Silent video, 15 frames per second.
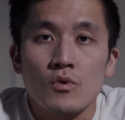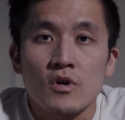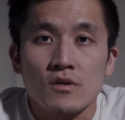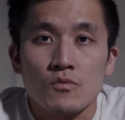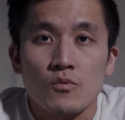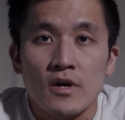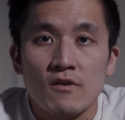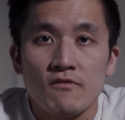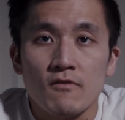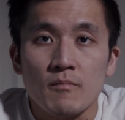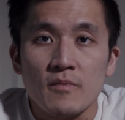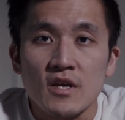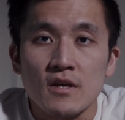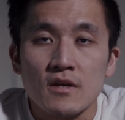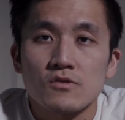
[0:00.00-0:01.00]
worked well for
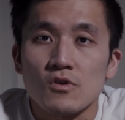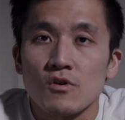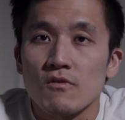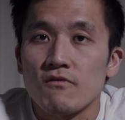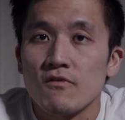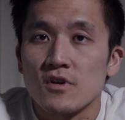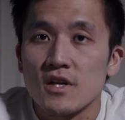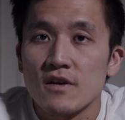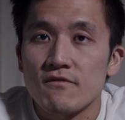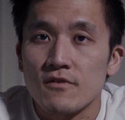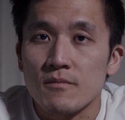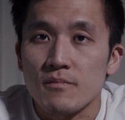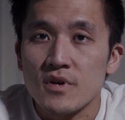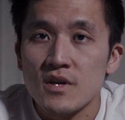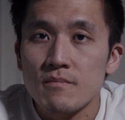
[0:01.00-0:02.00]
me. So for
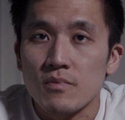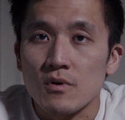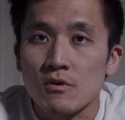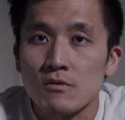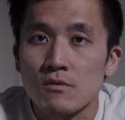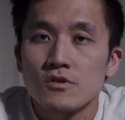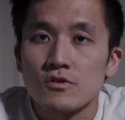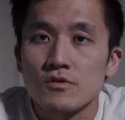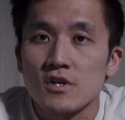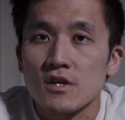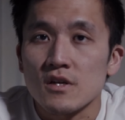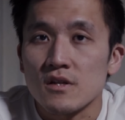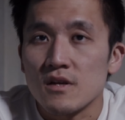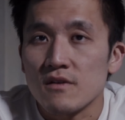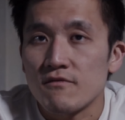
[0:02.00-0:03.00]
different people
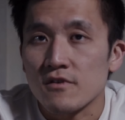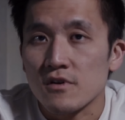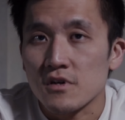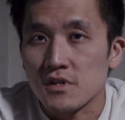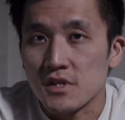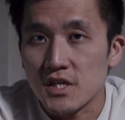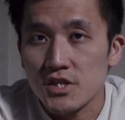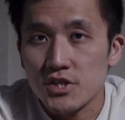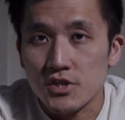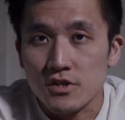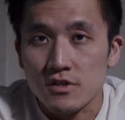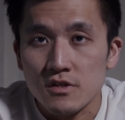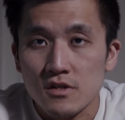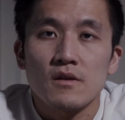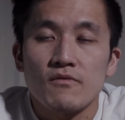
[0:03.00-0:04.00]
shooting in different
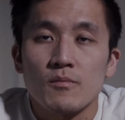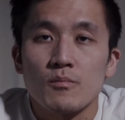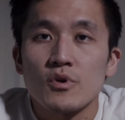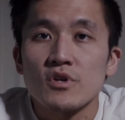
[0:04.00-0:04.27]
conditions, different